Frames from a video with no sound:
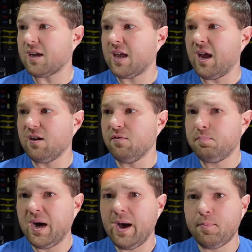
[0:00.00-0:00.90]
can of
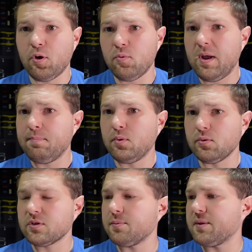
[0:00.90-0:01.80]
pop or a Red Bull
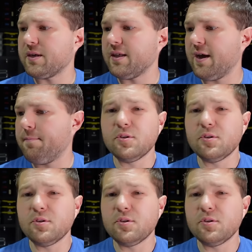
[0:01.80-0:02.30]
or something like that.